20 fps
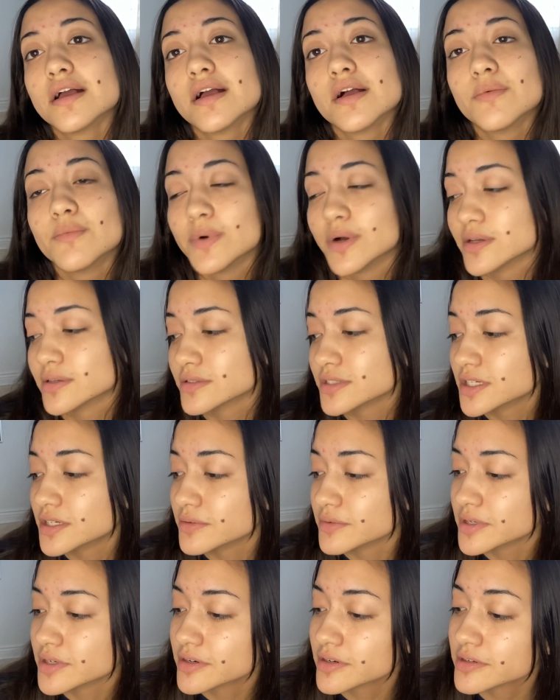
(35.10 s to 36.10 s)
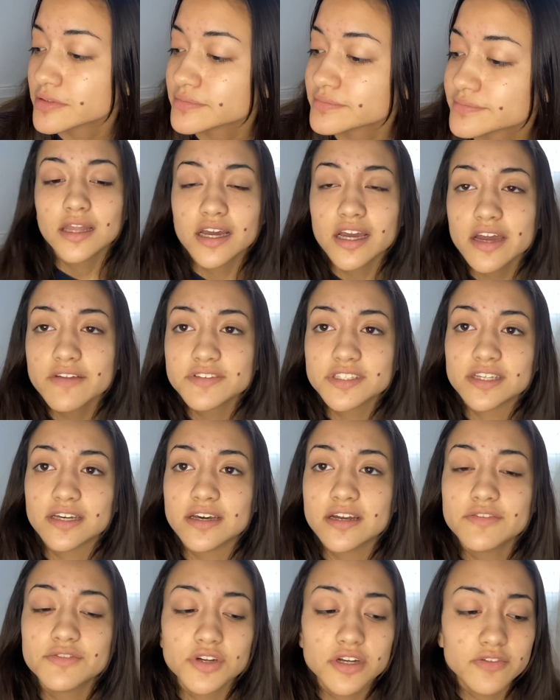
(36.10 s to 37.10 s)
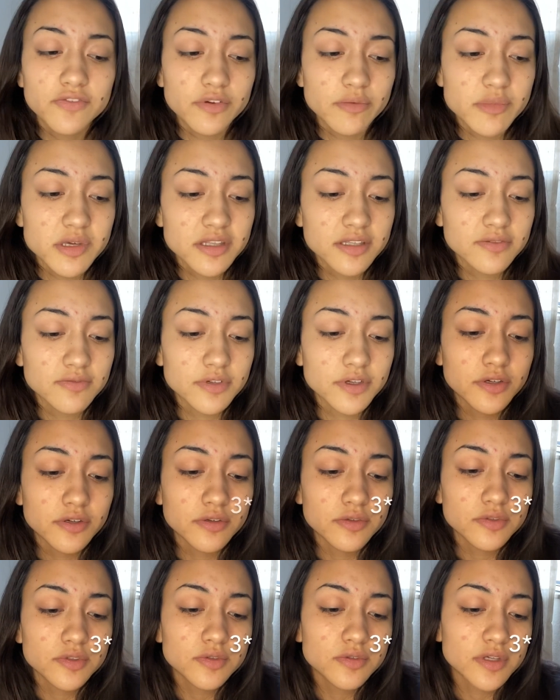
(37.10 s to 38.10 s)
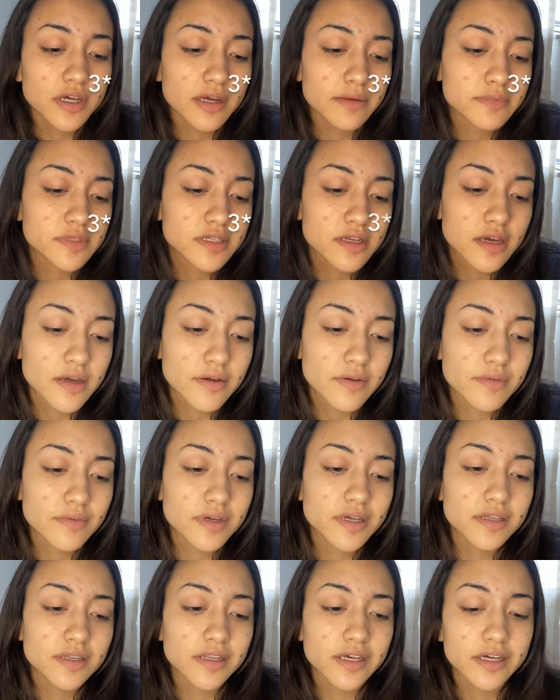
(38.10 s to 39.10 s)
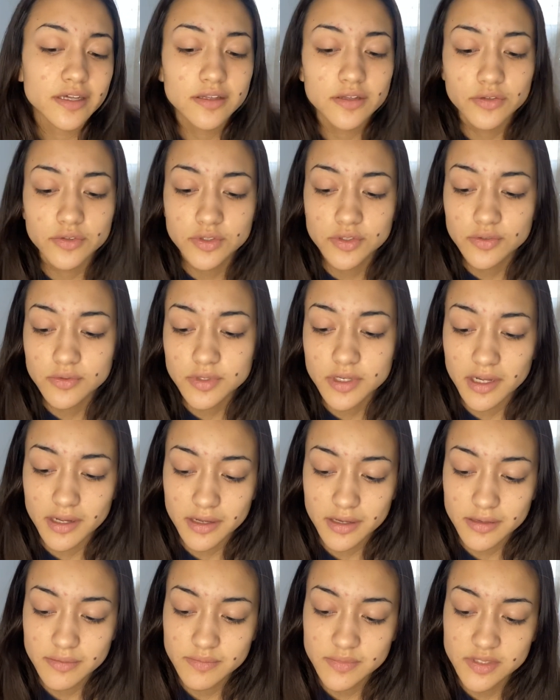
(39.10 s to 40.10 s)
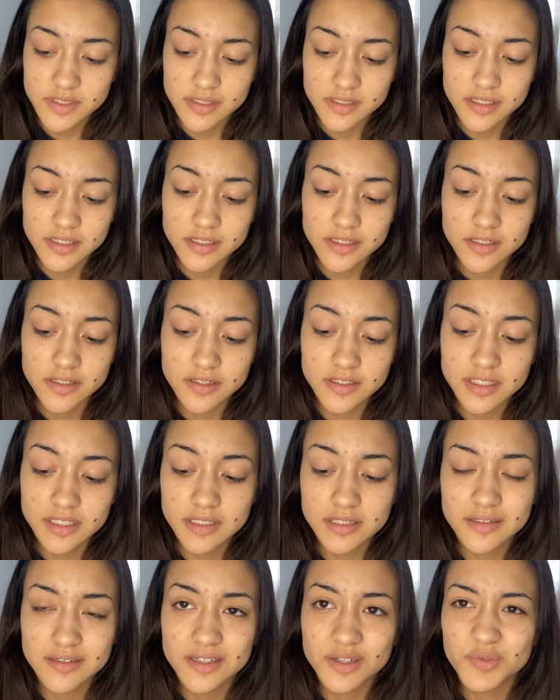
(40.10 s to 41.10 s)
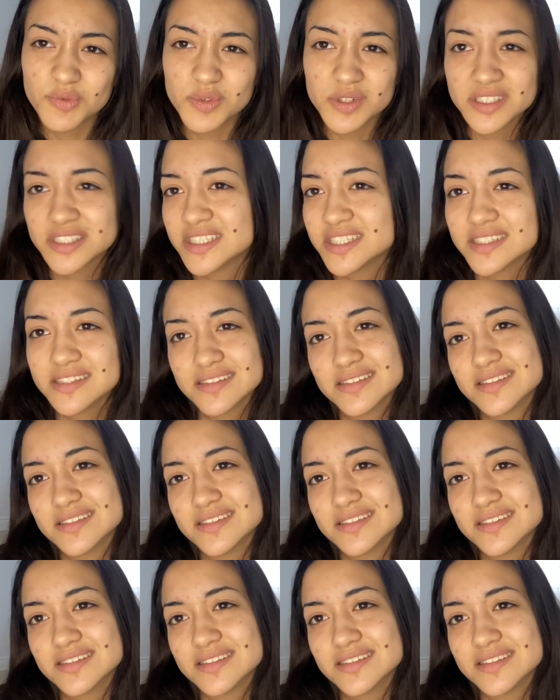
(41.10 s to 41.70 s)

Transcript: well, here we are. Like I've said, I've tried filming this video 2 times now, and like those 2 times, it wasn't